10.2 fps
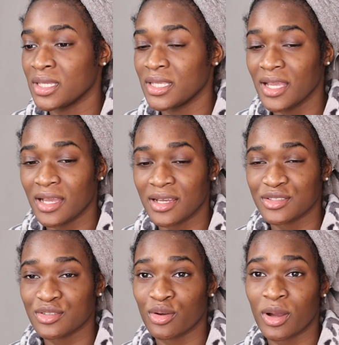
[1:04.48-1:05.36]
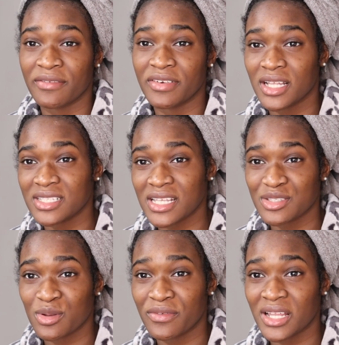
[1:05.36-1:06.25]
yeah, so I realized at
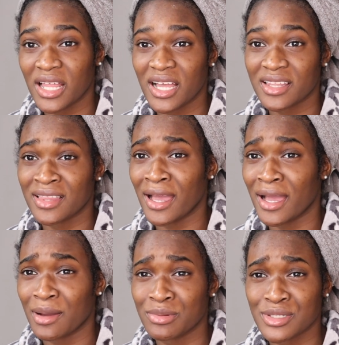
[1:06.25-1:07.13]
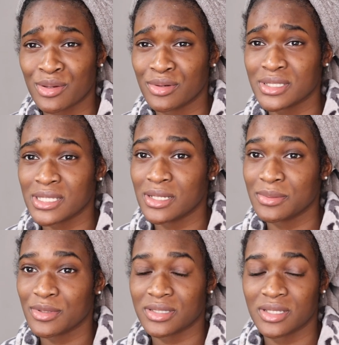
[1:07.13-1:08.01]
12 o'clock that I wasn't going to sleep,
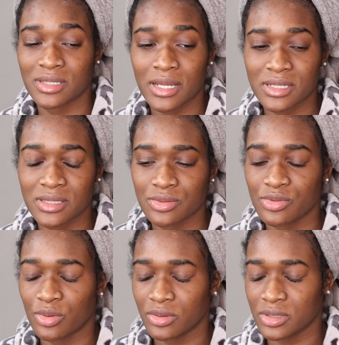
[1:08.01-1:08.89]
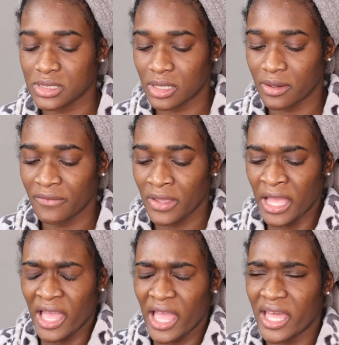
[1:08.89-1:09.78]
so I decided to do all this stuff.
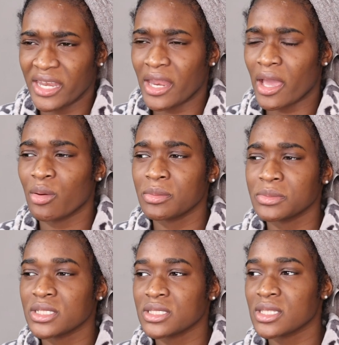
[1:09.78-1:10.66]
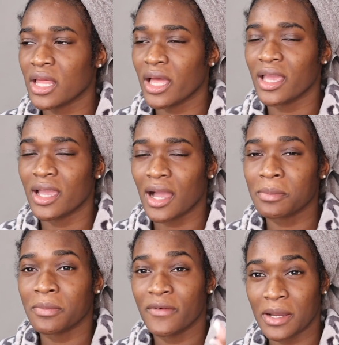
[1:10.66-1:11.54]
And now I'm just like,
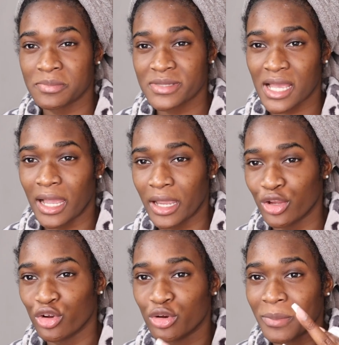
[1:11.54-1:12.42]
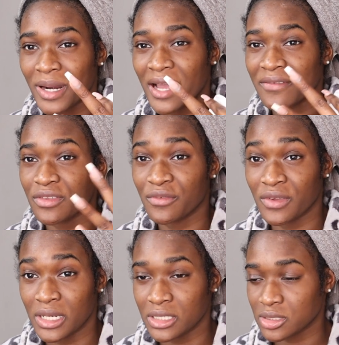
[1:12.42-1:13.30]
I'm, I'm tired, but I have to
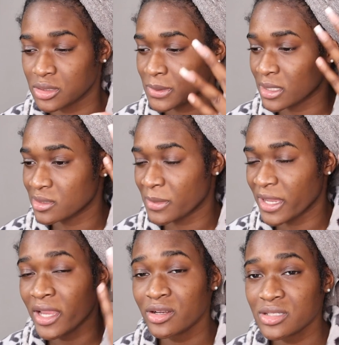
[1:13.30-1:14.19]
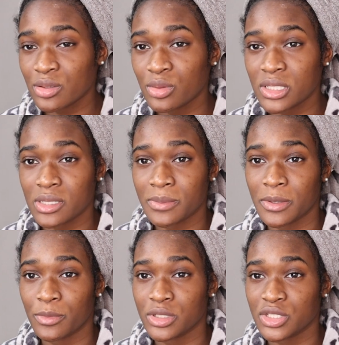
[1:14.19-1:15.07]
finish because my hair still needs to
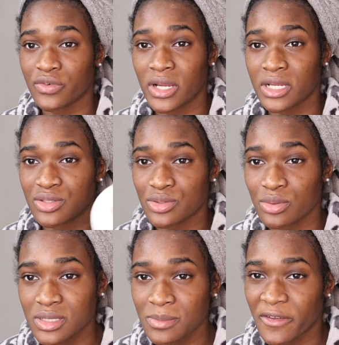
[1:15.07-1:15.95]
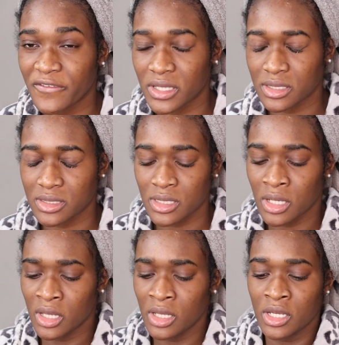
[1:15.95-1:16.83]
be moisturized, so does my face
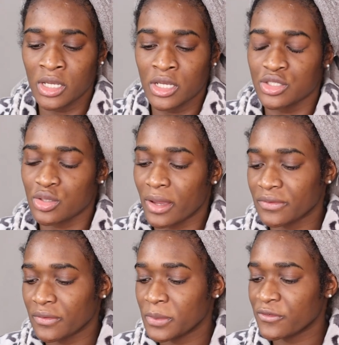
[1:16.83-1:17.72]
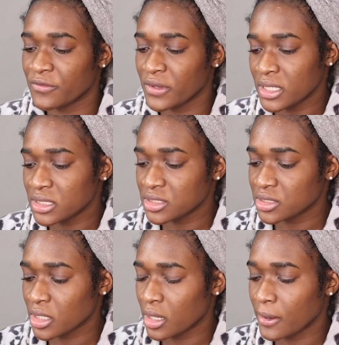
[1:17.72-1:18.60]
so I have to be
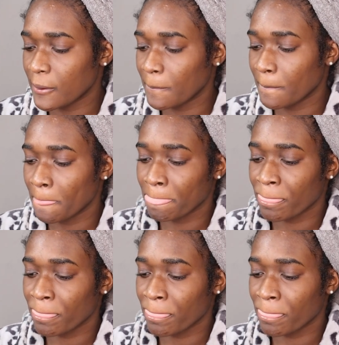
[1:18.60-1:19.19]
finished. Um,